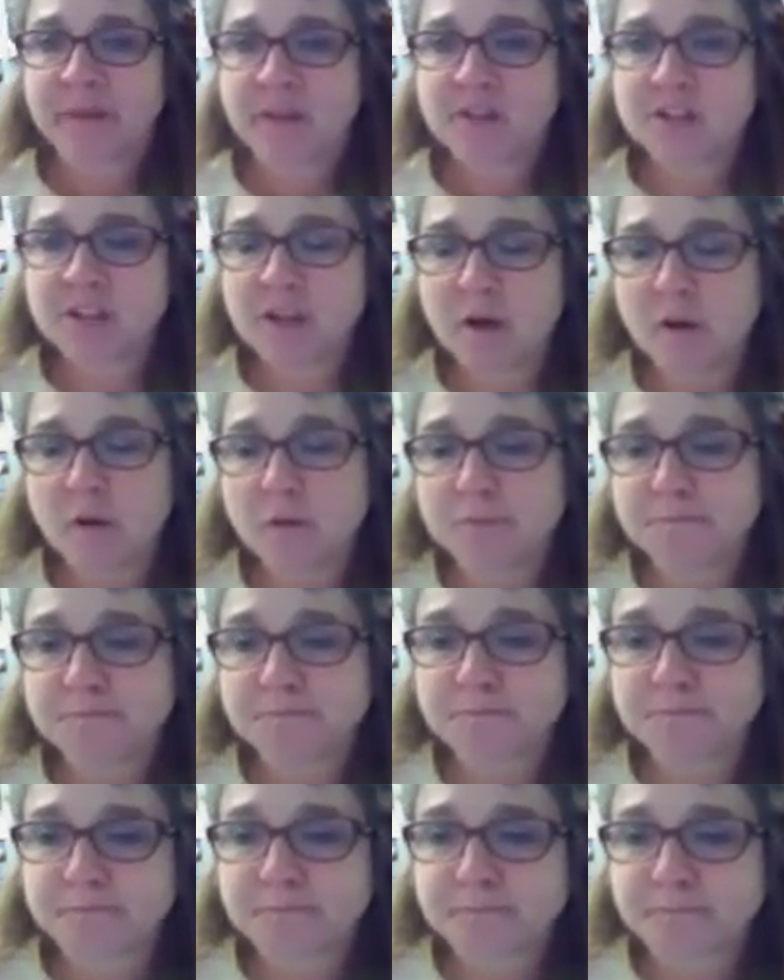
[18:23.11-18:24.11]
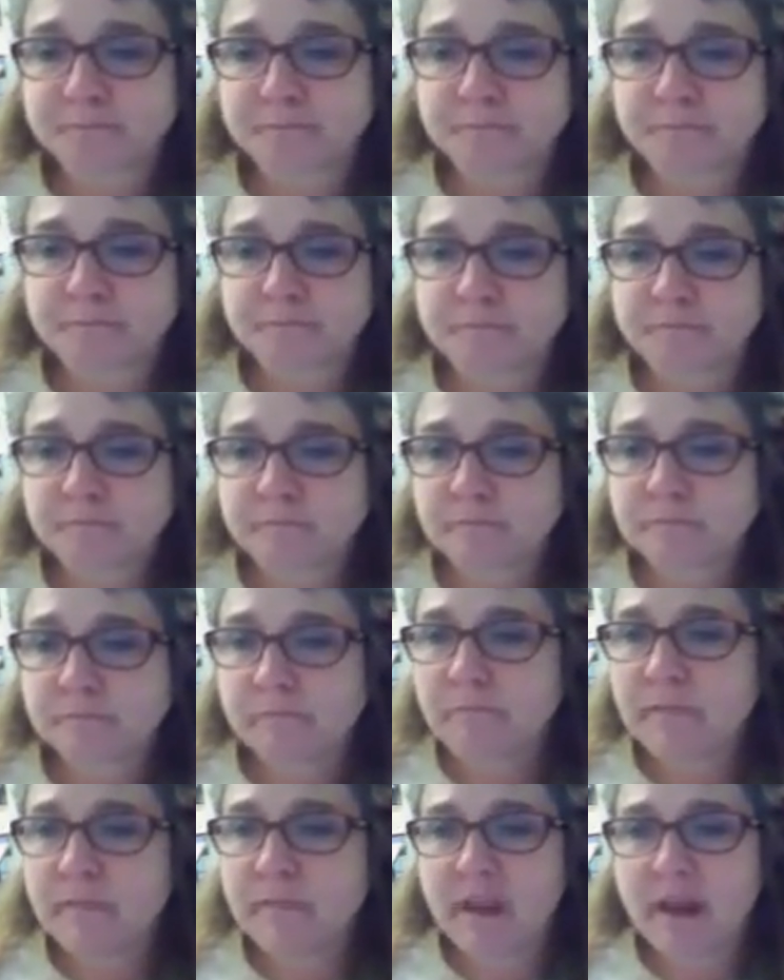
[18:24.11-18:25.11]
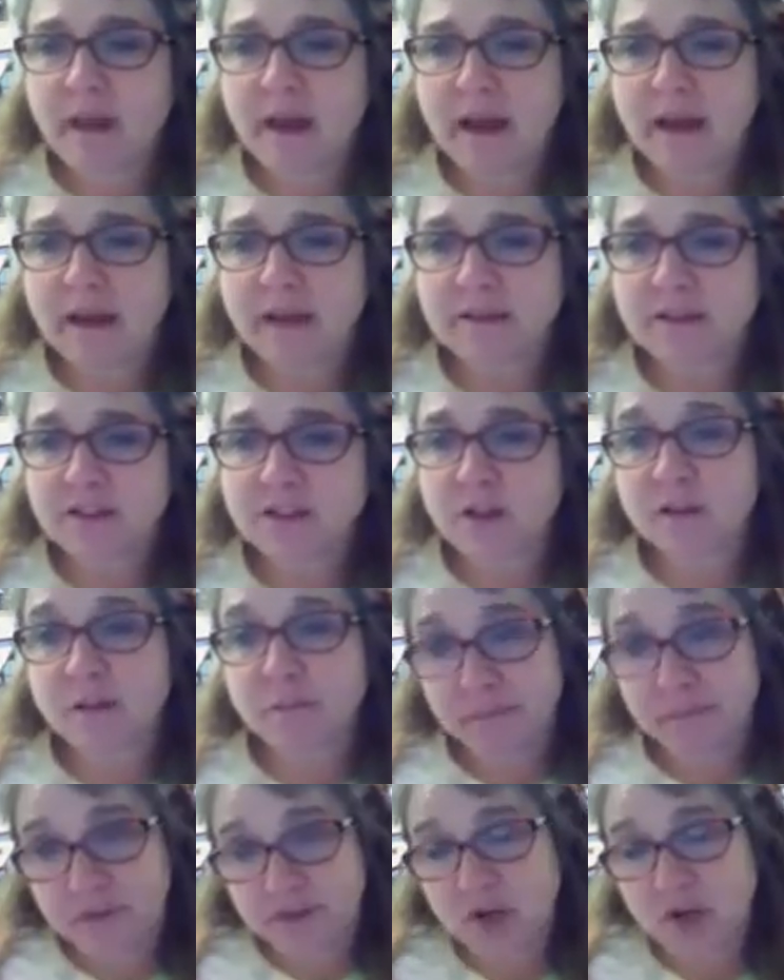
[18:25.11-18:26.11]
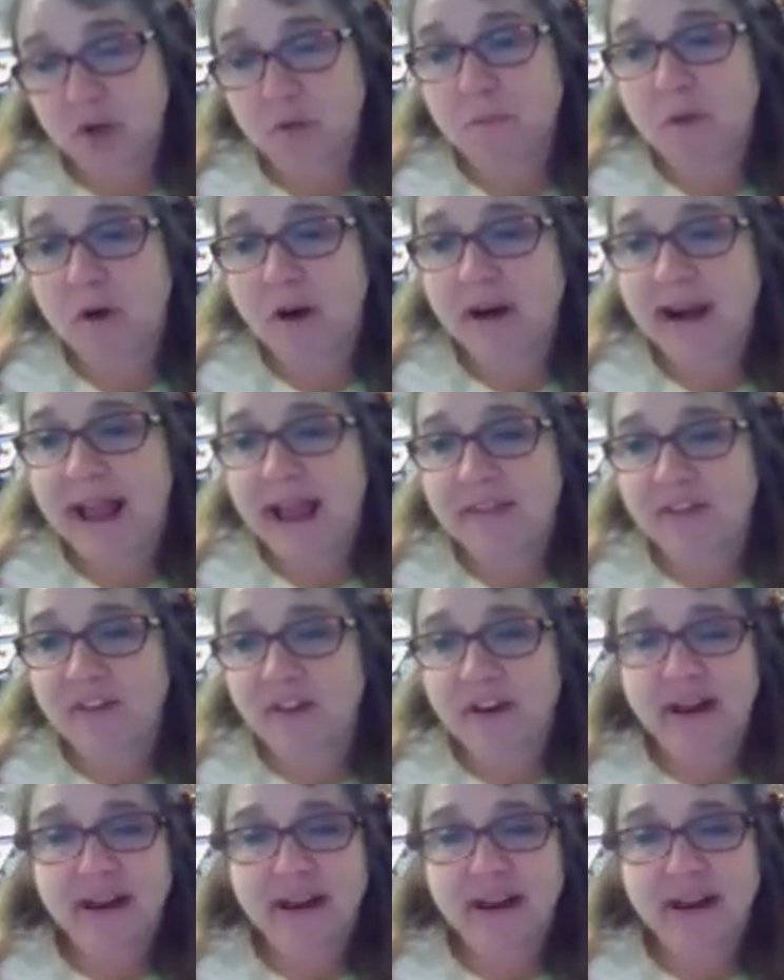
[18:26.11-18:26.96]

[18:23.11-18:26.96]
So part A,